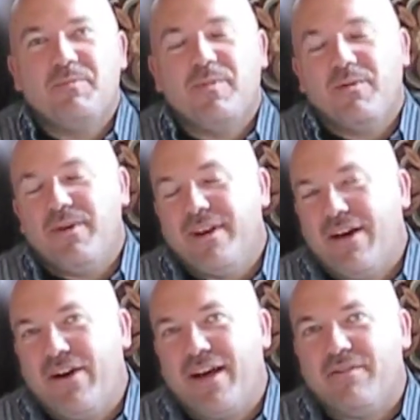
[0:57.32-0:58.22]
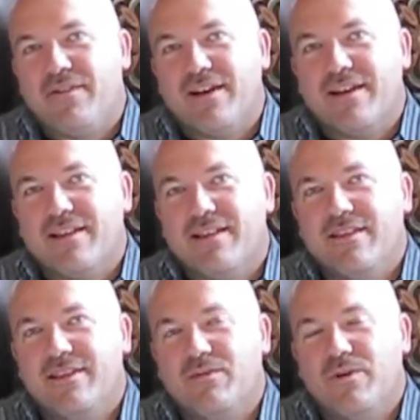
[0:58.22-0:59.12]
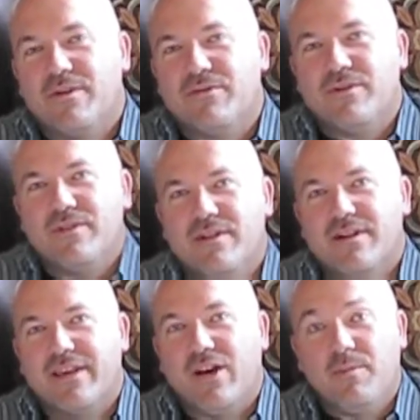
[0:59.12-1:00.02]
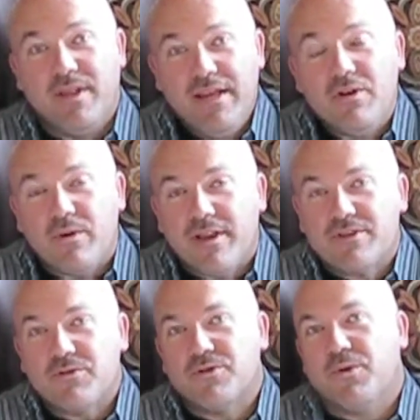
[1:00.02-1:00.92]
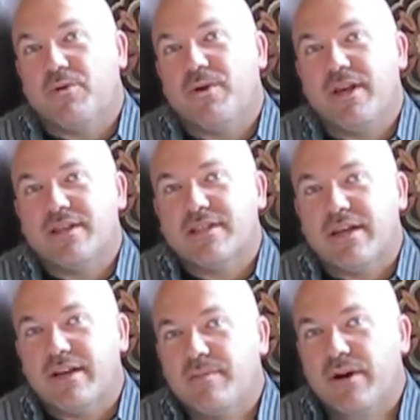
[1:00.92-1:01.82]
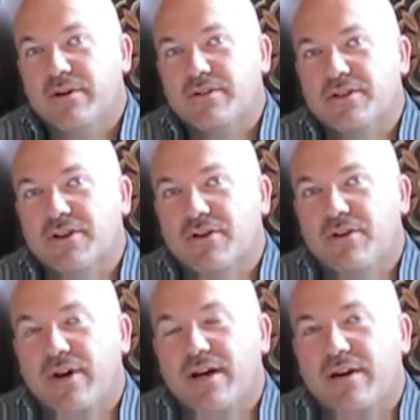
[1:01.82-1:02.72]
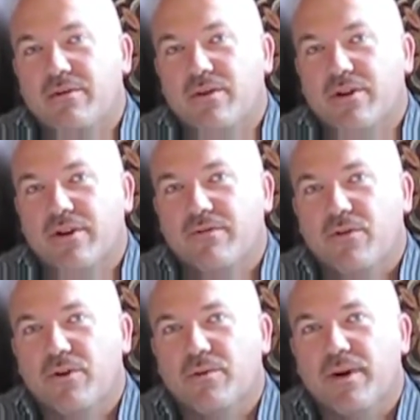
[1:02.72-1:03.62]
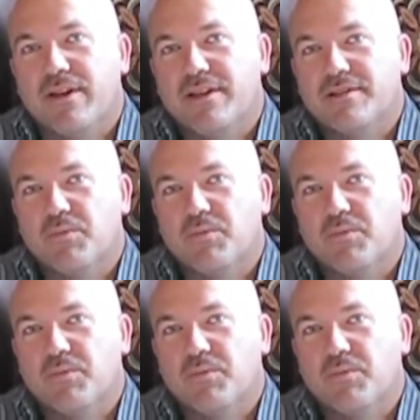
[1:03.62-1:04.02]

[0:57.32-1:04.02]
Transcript: But we now have the wonderful Cal Molina with us, which we're really excited about. So we're looking forward to what he's